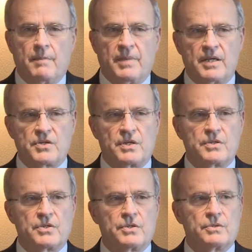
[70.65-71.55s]

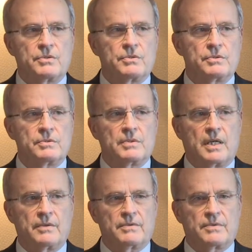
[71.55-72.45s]
patients who
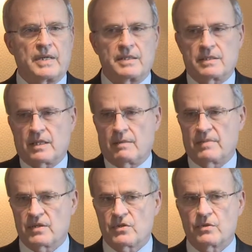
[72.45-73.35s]
uh, threatened to
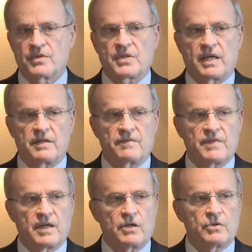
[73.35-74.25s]
commit suicide if
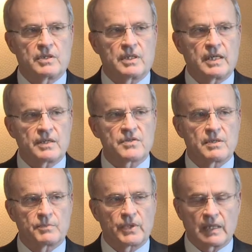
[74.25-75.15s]
they couldn't get
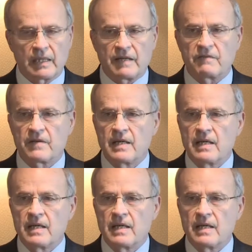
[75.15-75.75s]
some relief.